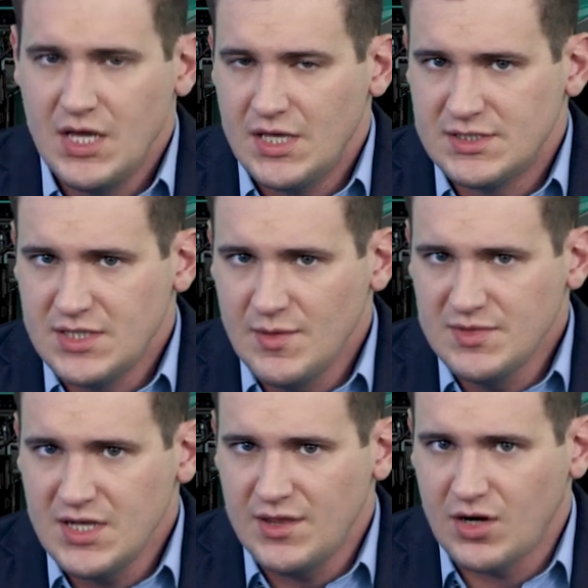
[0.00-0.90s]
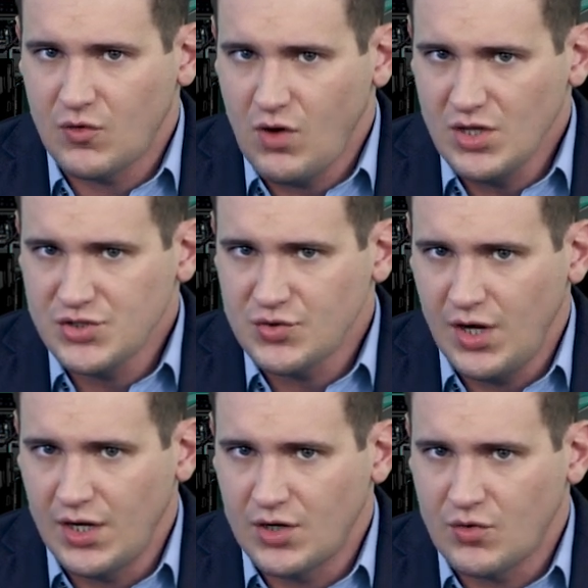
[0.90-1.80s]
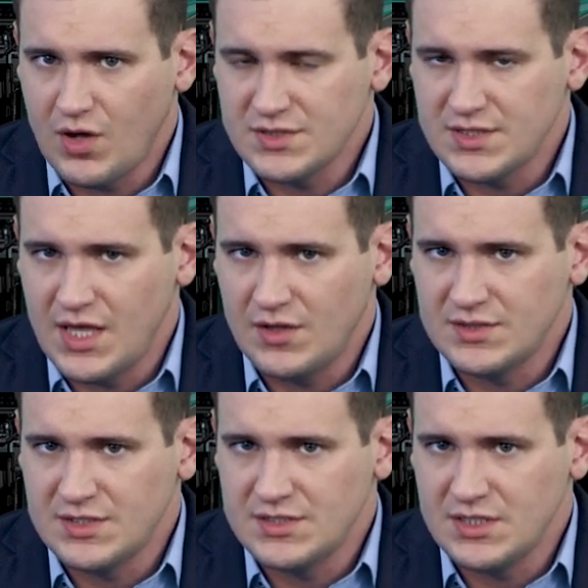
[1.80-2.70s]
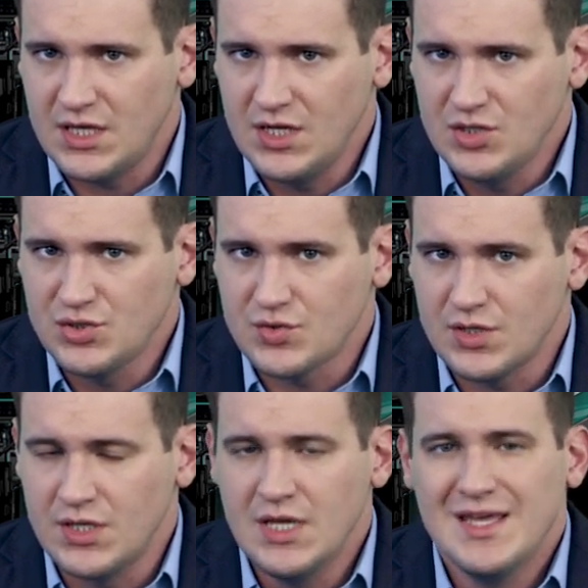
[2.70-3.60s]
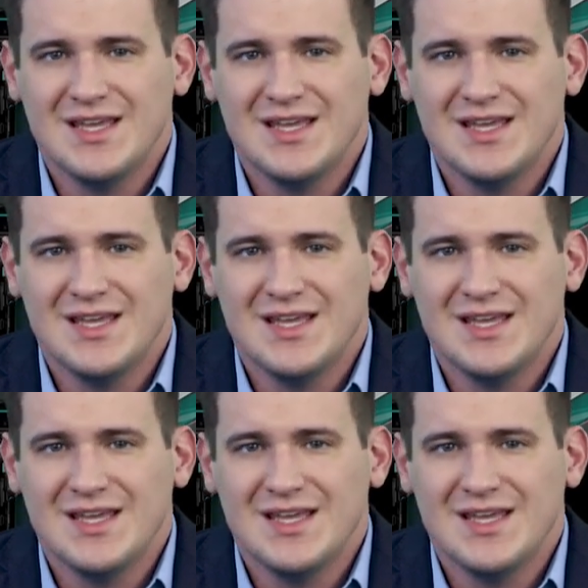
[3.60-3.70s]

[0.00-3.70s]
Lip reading: and some say that cross-training across the LTC industry